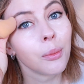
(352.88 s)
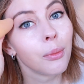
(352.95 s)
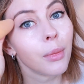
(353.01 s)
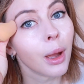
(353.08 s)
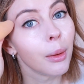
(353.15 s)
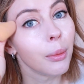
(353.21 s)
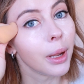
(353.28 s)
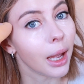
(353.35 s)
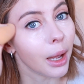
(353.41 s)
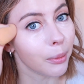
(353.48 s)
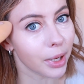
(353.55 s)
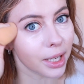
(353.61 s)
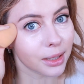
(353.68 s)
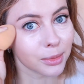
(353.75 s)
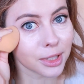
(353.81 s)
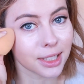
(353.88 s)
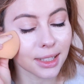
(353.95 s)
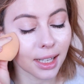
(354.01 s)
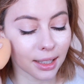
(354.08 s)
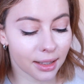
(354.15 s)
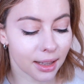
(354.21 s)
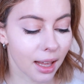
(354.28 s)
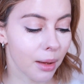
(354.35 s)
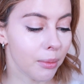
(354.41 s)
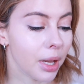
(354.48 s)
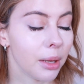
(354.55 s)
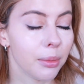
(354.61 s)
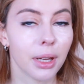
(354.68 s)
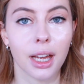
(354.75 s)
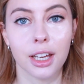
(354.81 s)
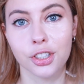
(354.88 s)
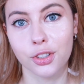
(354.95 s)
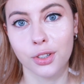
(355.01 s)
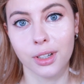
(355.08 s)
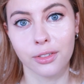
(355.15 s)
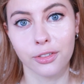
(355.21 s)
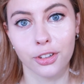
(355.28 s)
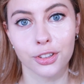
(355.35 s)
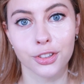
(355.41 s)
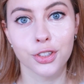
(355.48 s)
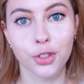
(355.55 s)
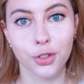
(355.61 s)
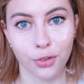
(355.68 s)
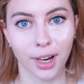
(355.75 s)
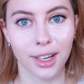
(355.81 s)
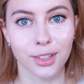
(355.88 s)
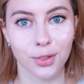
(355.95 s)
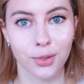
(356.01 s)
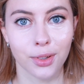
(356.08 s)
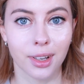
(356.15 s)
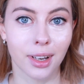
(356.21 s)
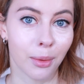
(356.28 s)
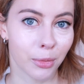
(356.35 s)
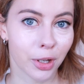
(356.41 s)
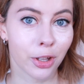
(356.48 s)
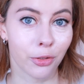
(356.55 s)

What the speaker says: maybe I made a mistake there. Maybe I should have gone straight to number